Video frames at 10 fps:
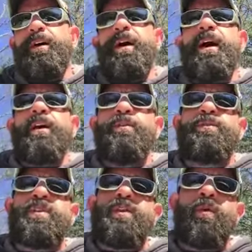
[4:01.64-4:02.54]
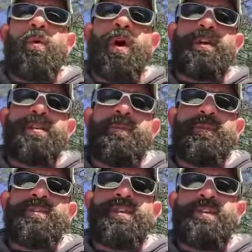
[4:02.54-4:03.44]
how you set the walks up
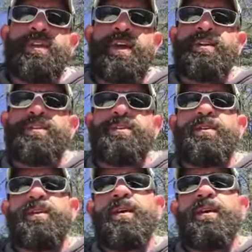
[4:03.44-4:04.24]
for success,